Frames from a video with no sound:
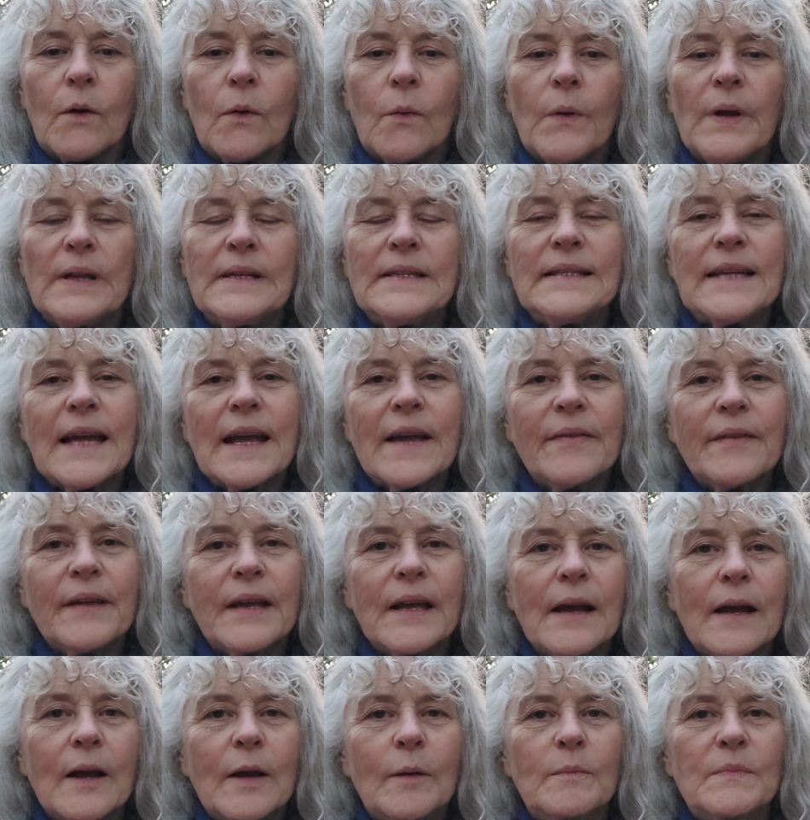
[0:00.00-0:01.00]
When death
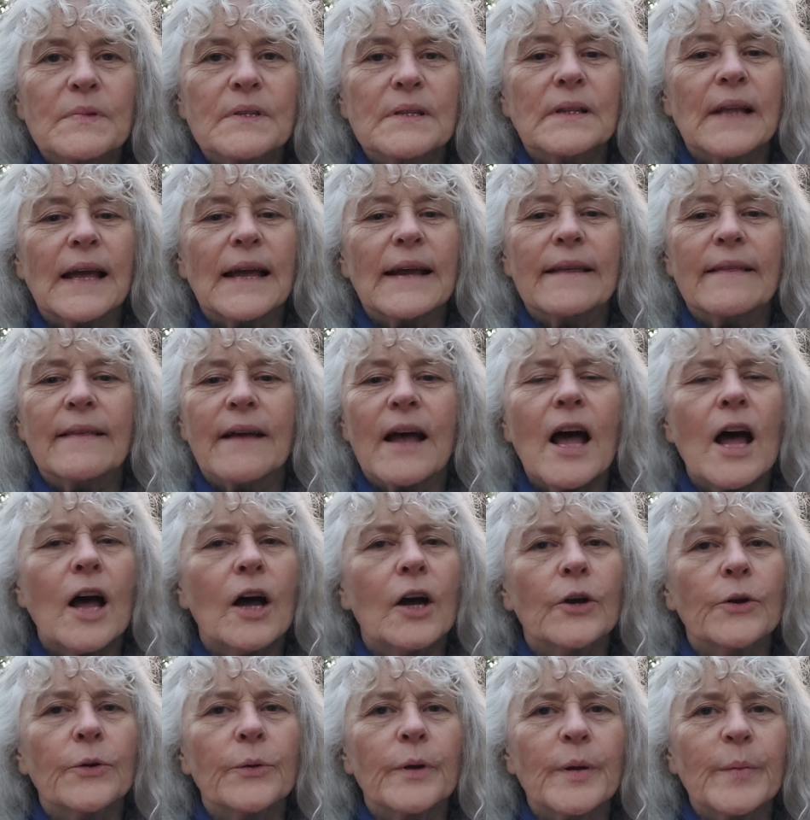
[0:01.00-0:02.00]
comes like the
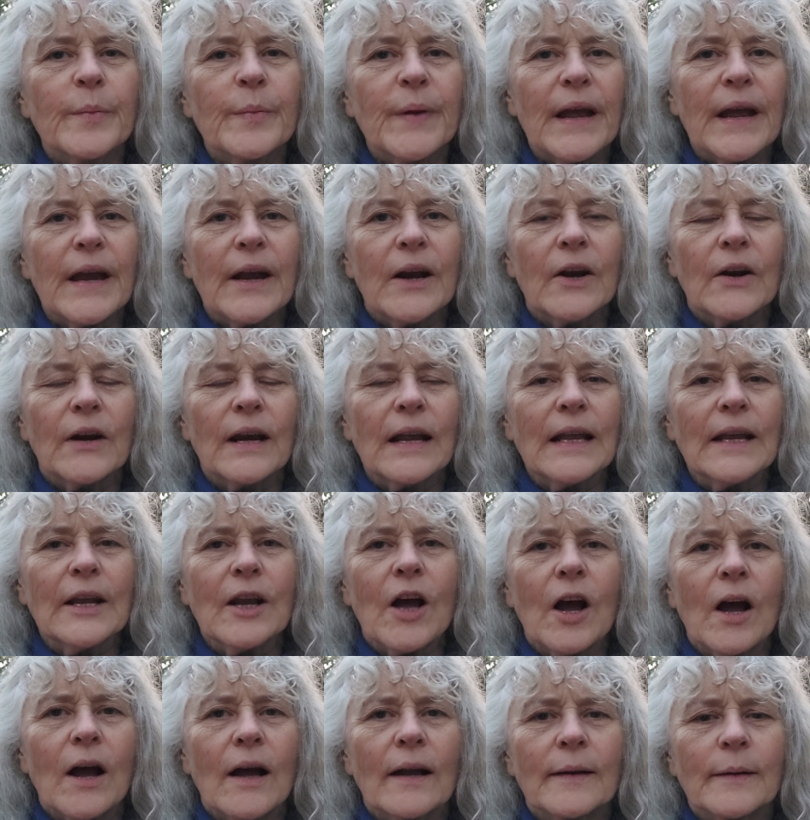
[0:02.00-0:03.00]
hungry bear in
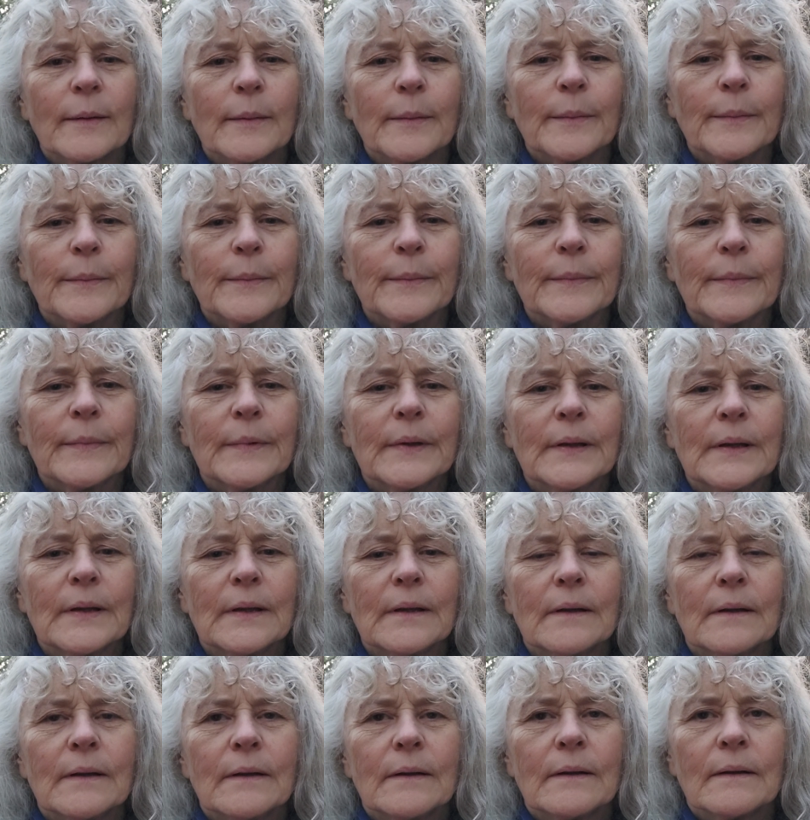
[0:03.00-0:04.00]
autumn,
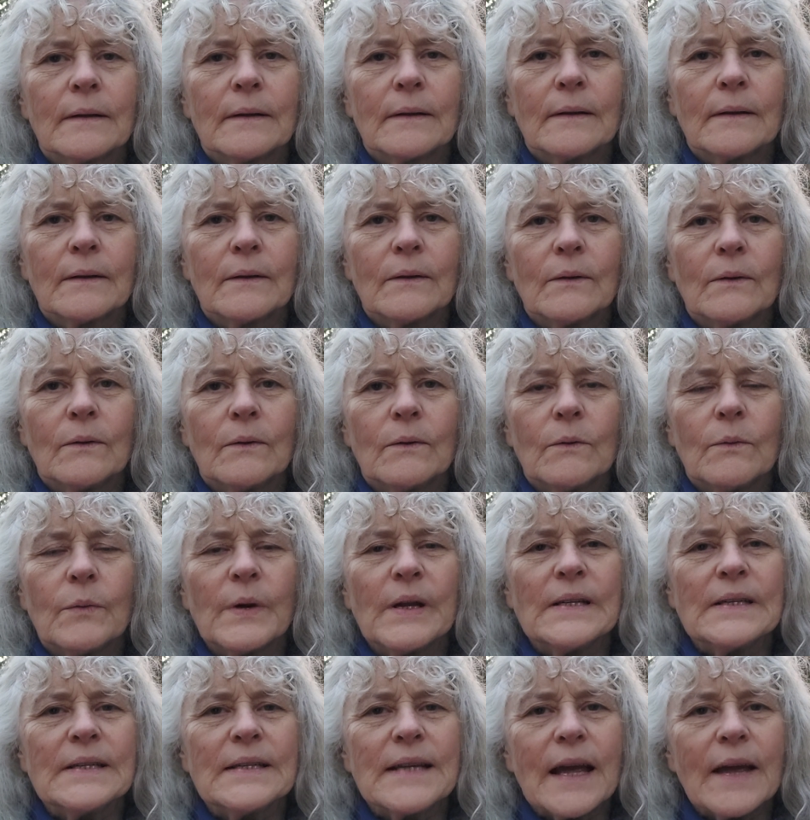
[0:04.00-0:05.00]

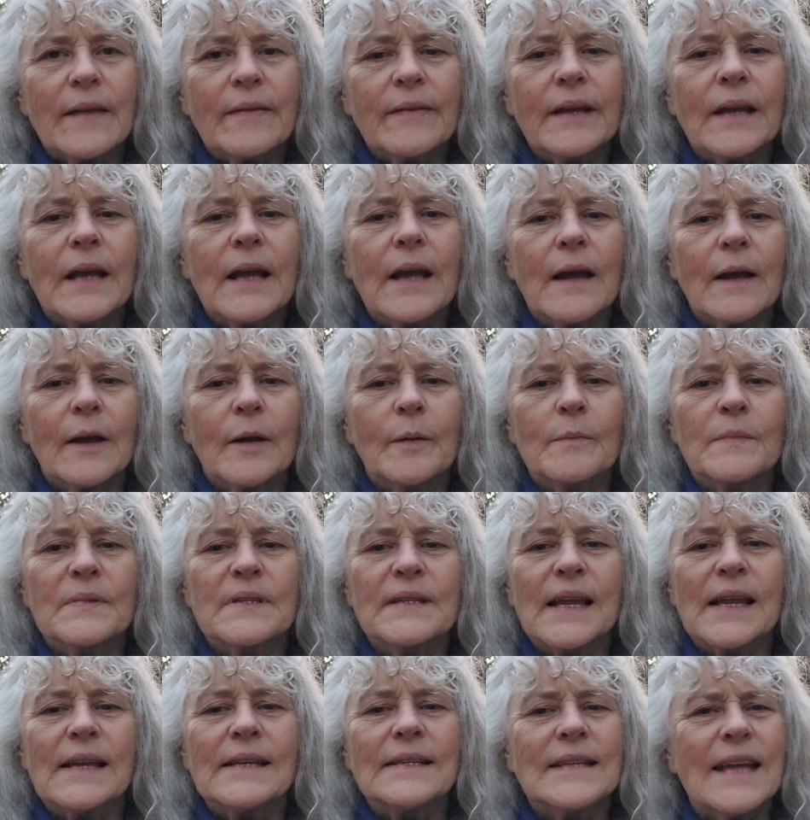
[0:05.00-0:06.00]
when death comes
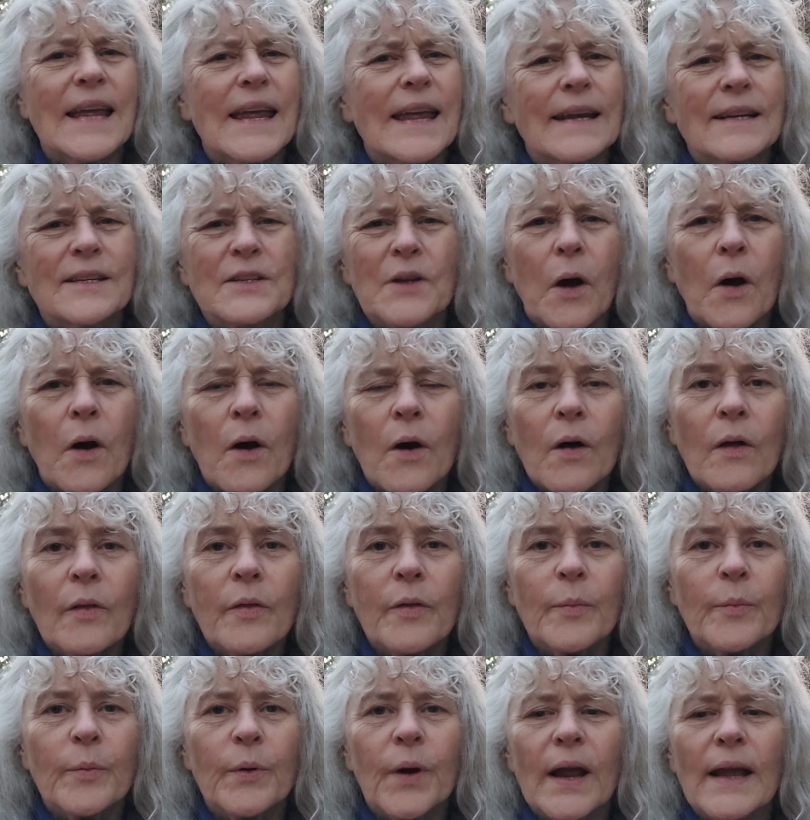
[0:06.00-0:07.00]
and takes all
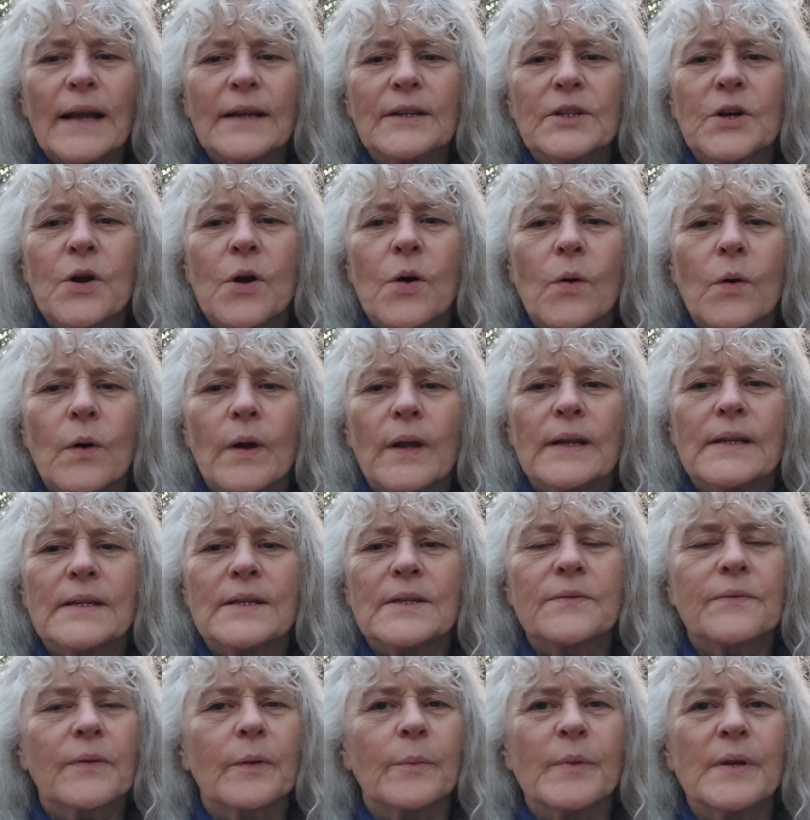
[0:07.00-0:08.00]
the bright
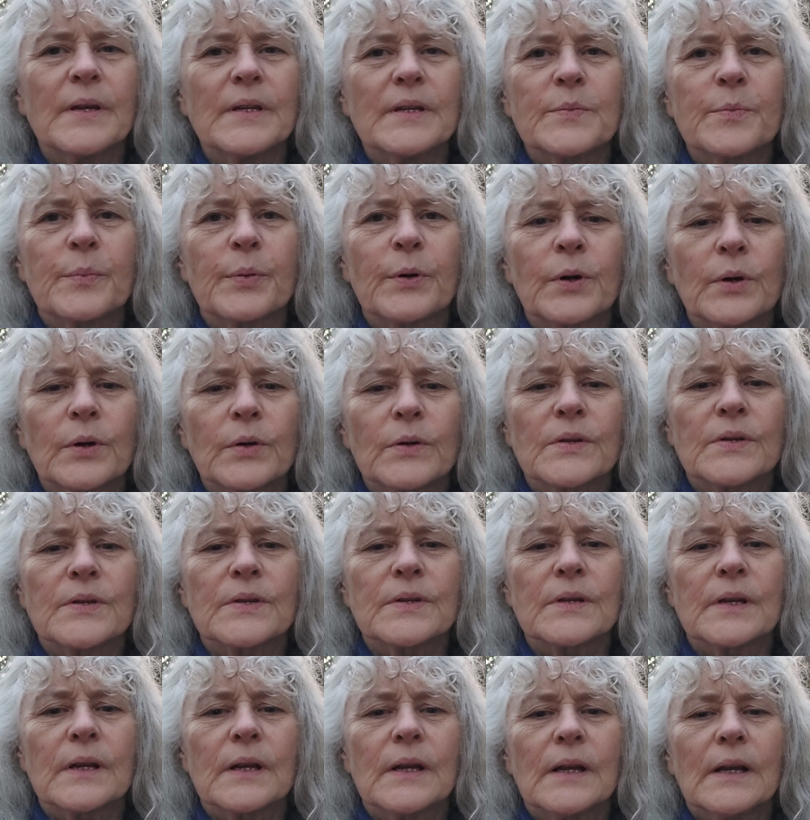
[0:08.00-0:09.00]
coins from his
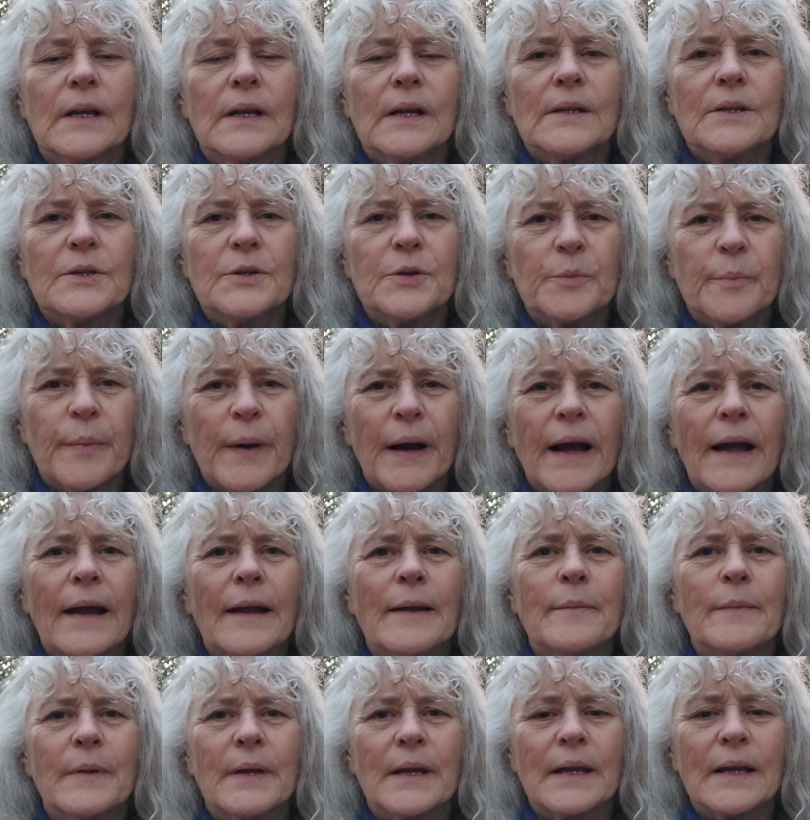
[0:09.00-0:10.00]
purse to
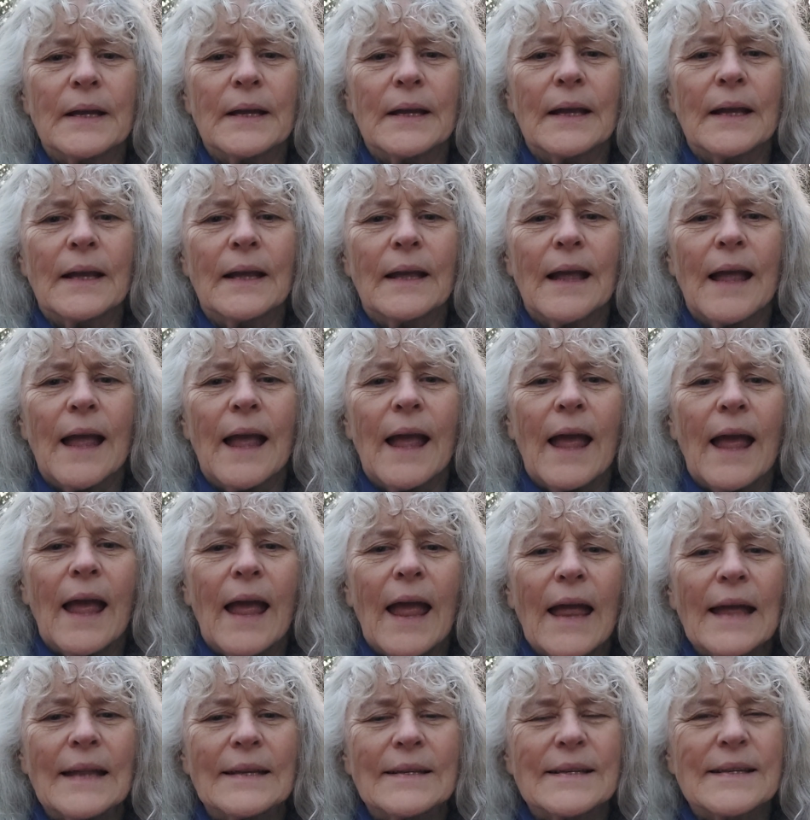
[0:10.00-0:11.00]
buy me
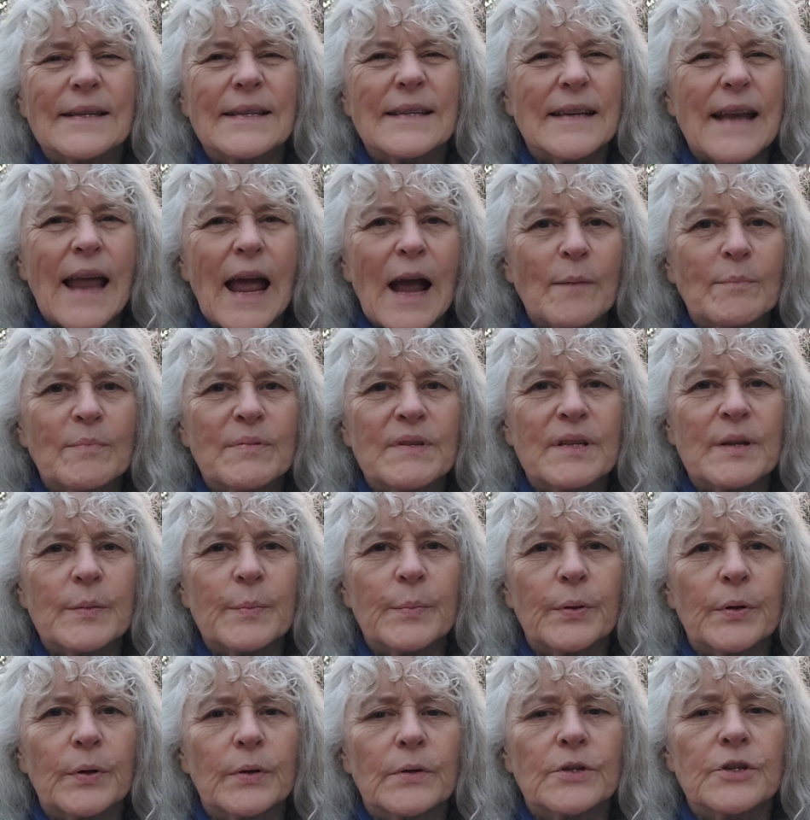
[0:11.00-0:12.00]
and snaps the
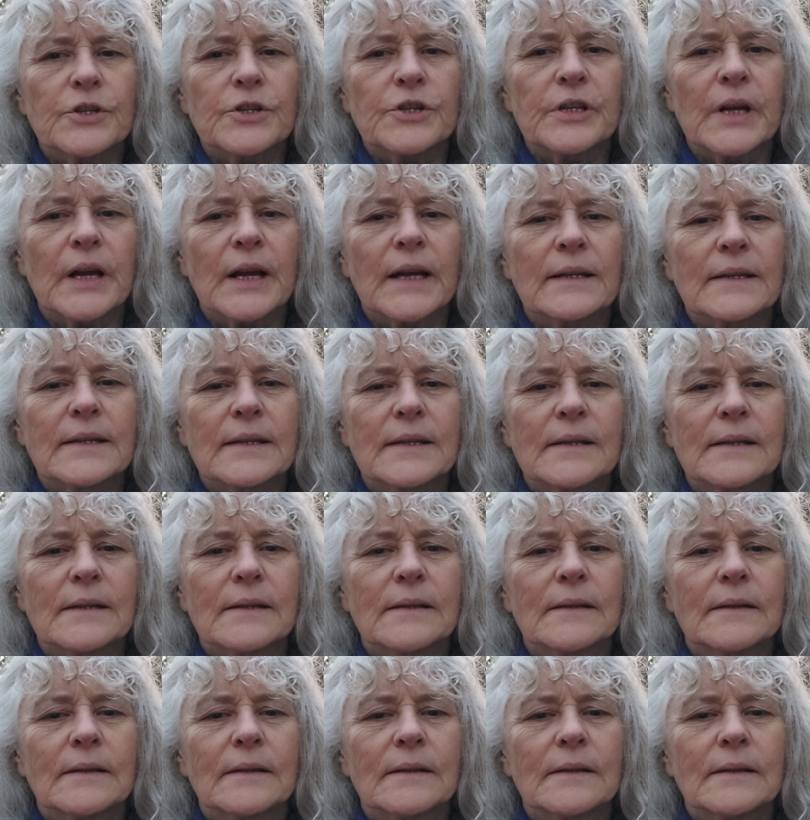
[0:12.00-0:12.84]
purse shut.